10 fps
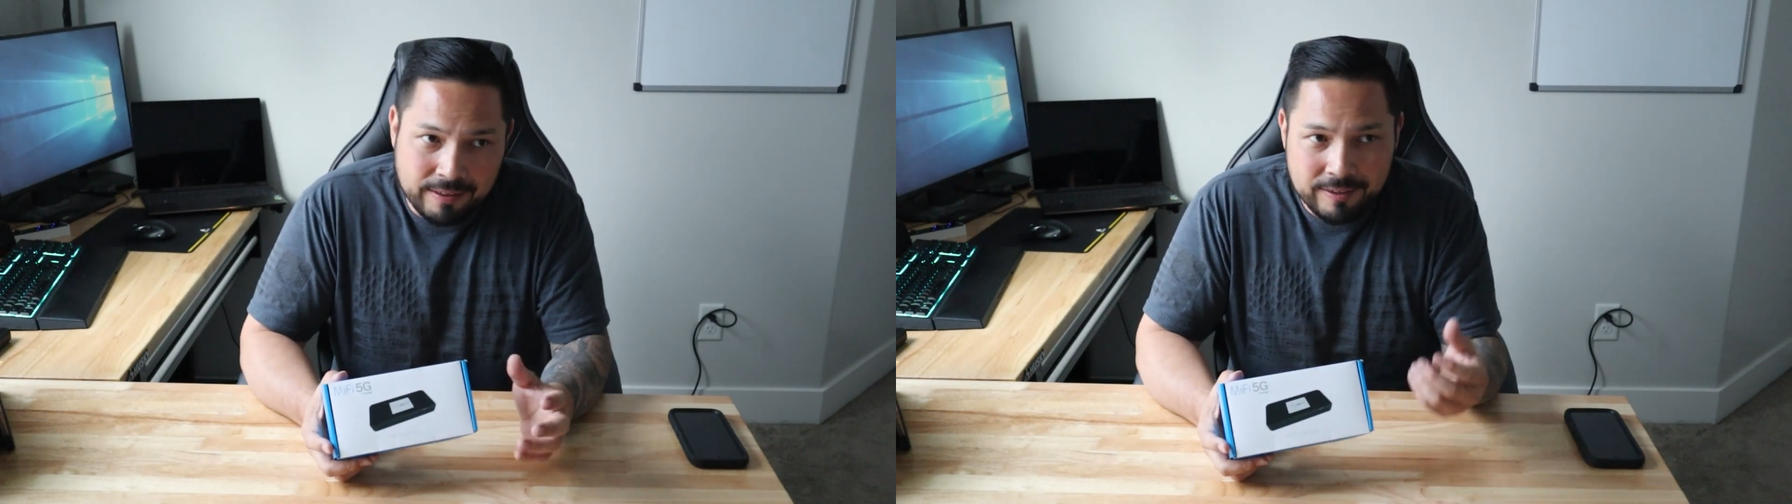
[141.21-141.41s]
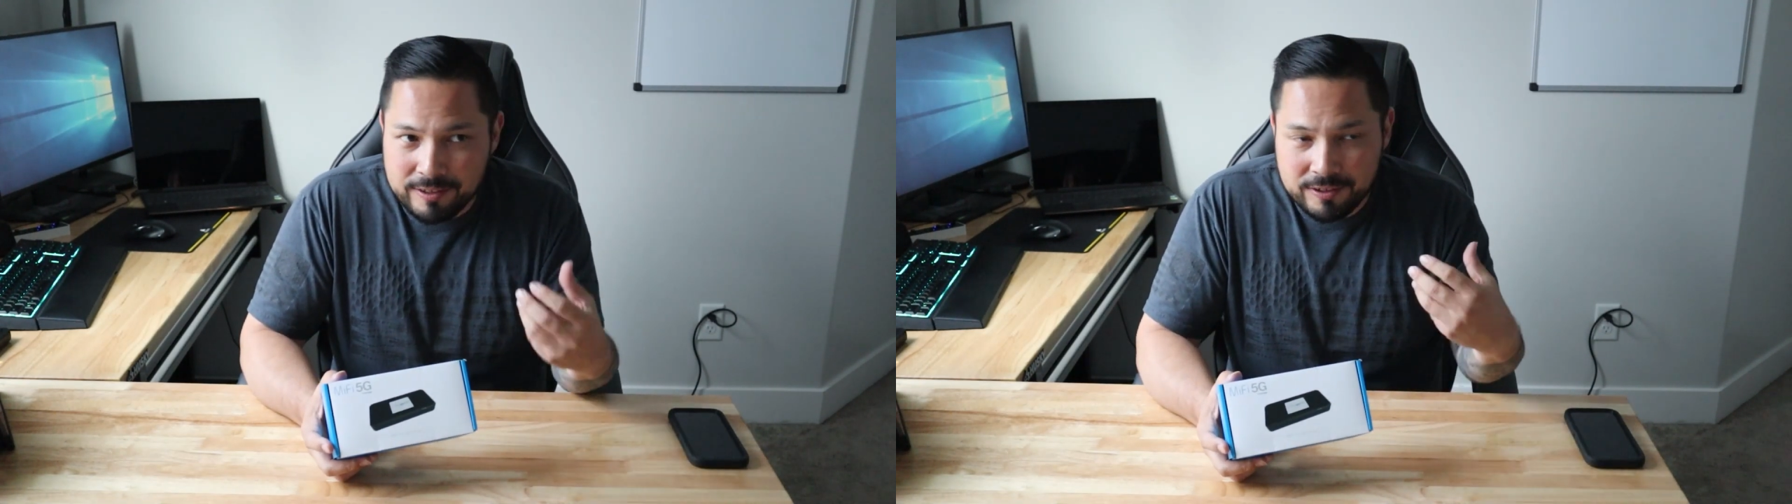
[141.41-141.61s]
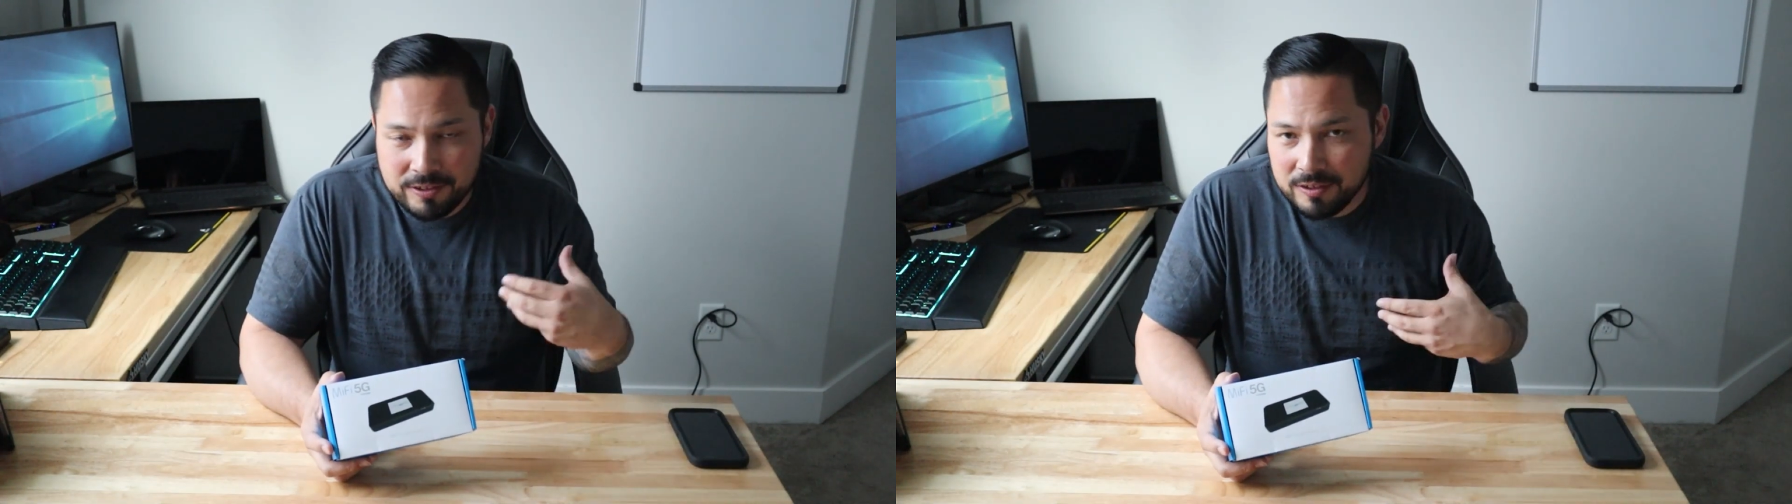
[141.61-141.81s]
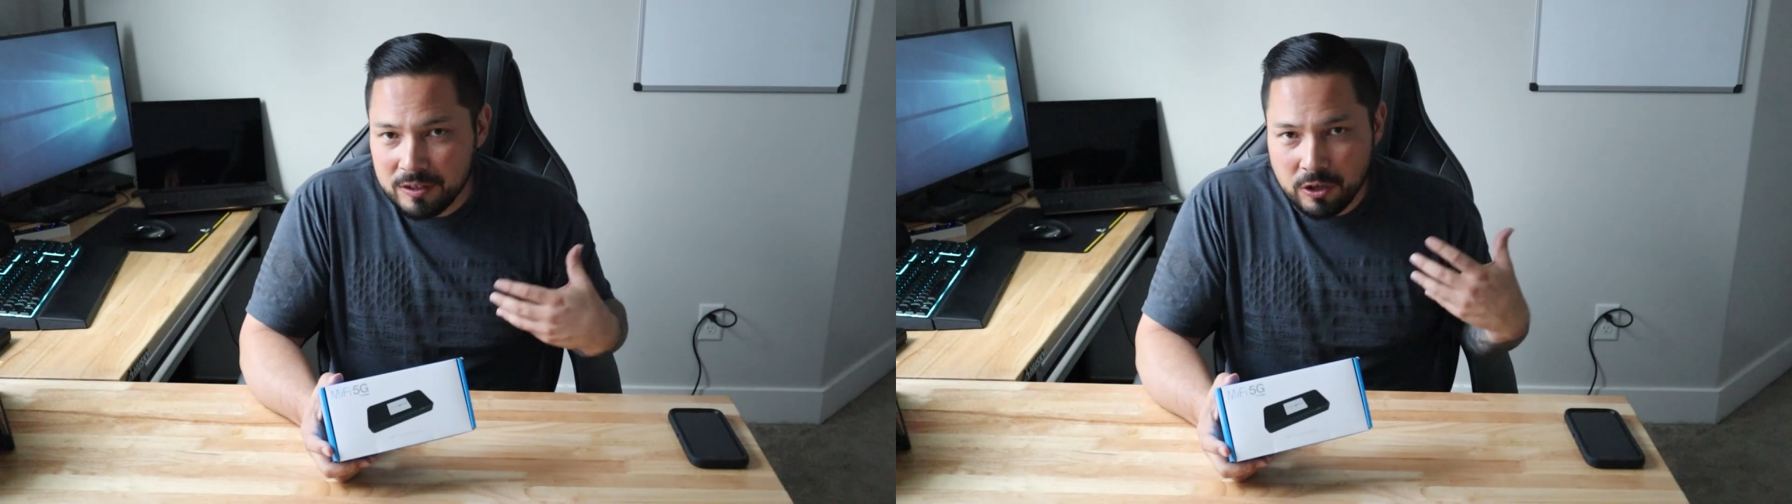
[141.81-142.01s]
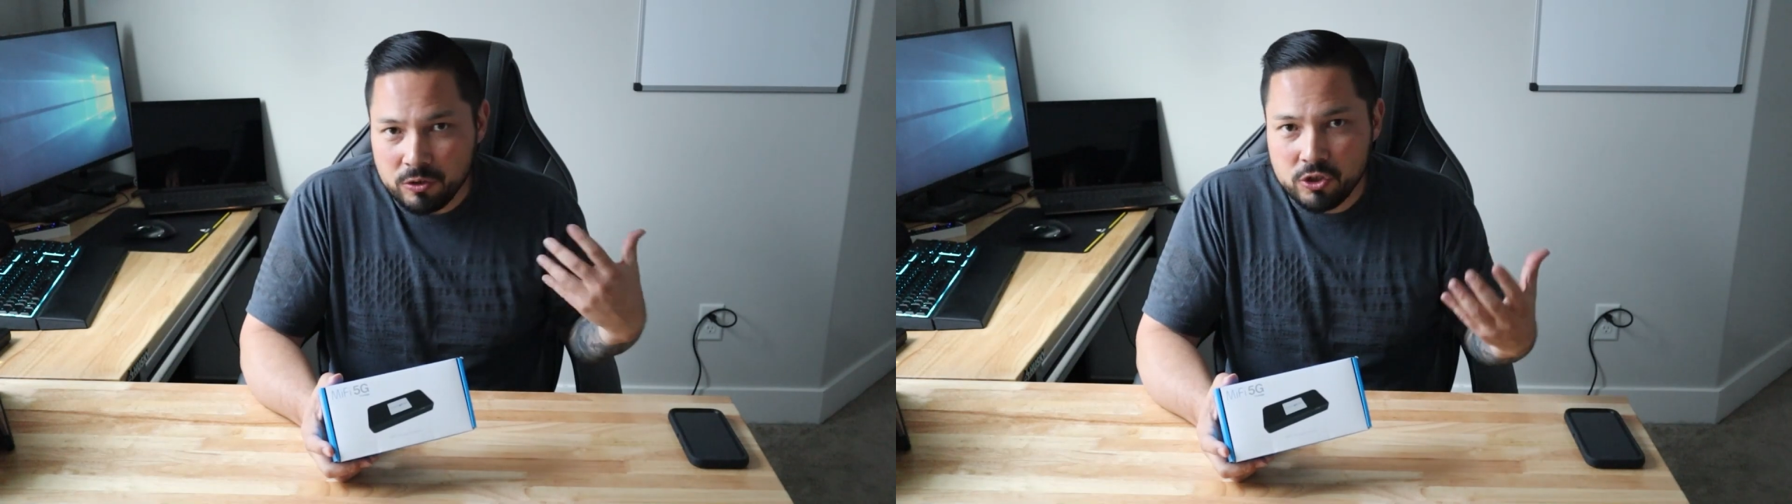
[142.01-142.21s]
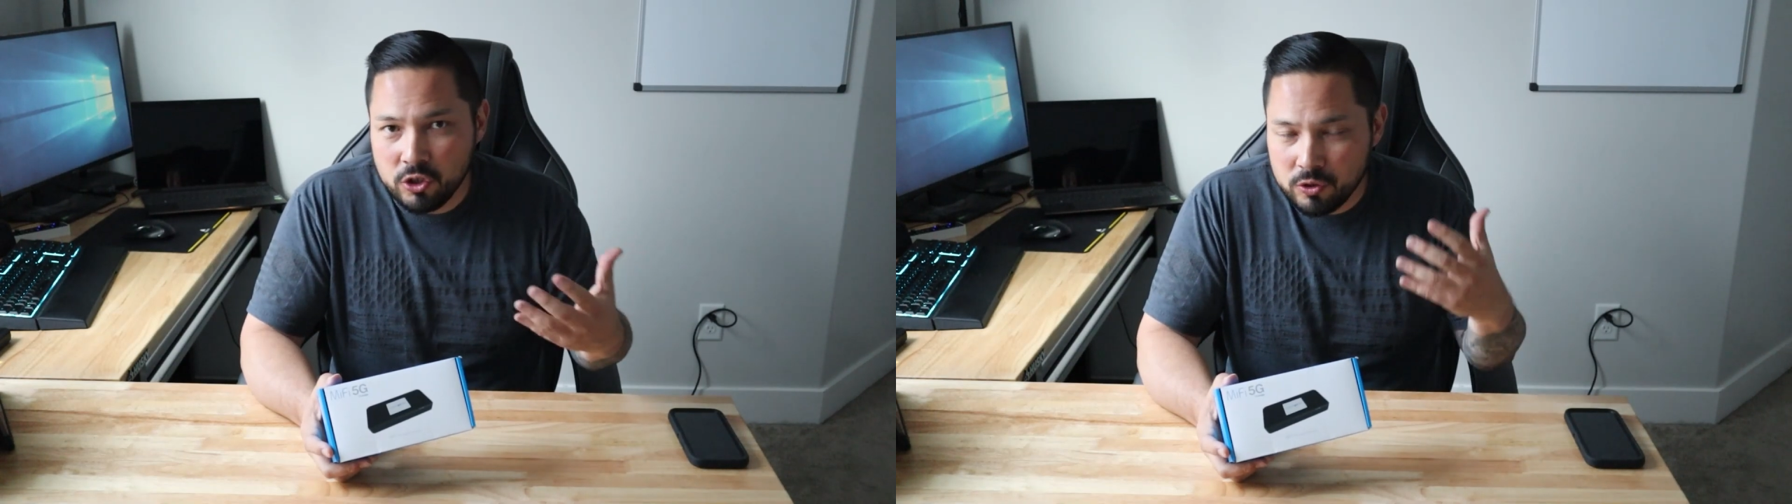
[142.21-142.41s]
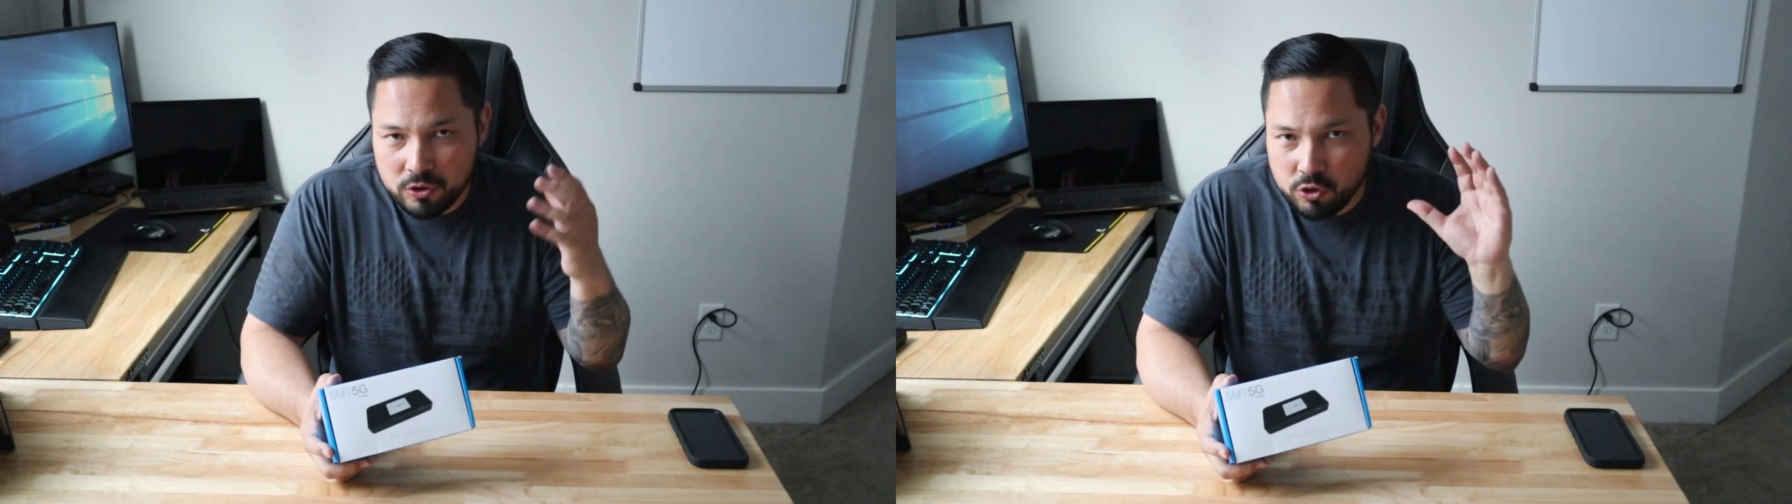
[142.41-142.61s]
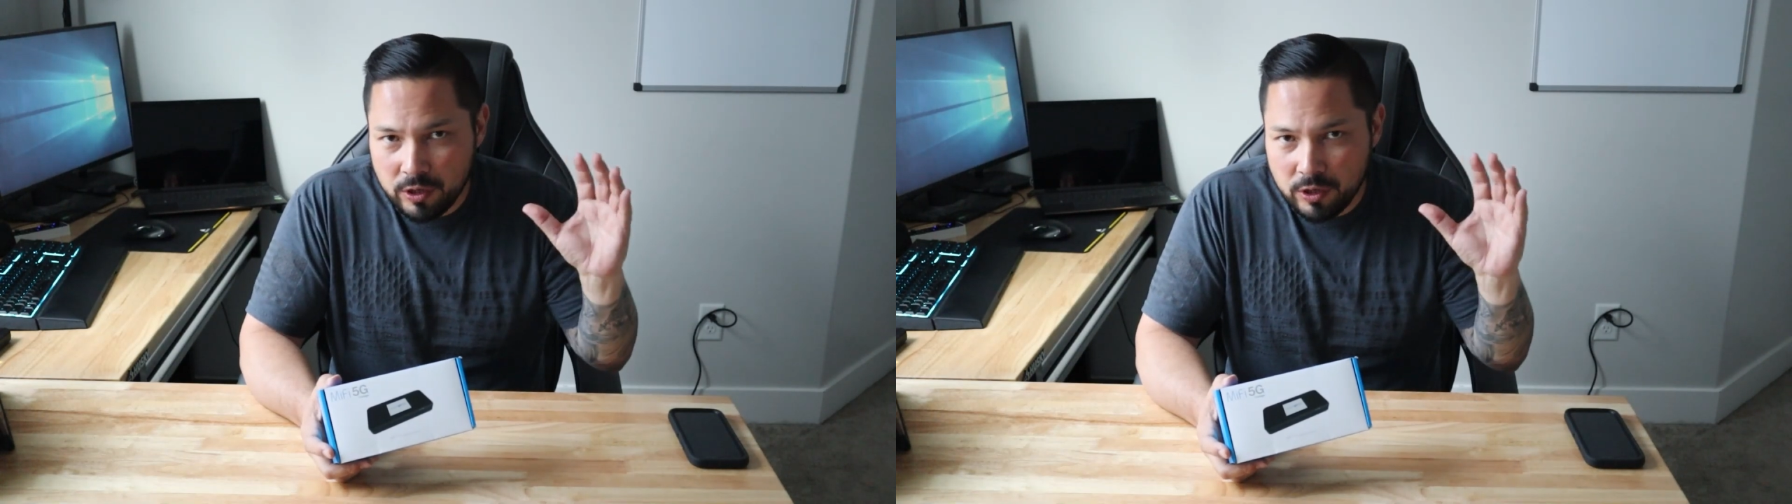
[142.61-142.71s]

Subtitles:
and this is June